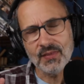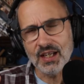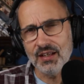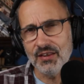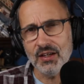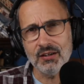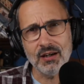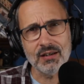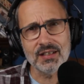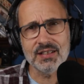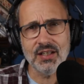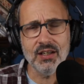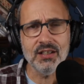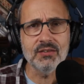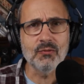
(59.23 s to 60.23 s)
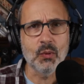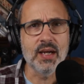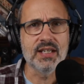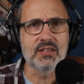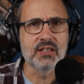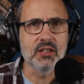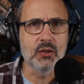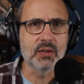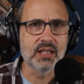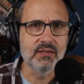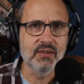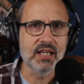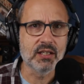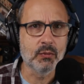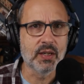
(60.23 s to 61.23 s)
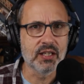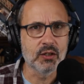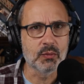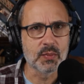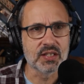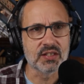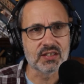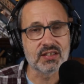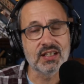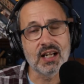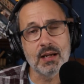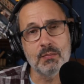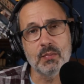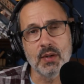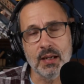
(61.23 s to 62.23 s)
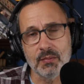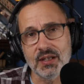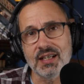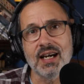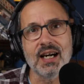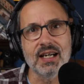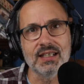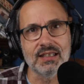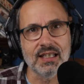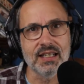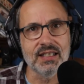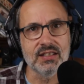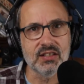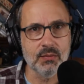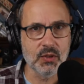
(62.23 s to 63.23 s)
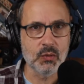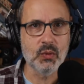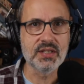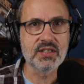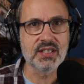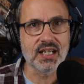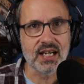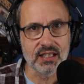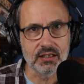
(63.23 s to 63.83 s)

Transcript: There are a ton of ways that you can evaluate your business, and I'm going to highlight some of the ones that I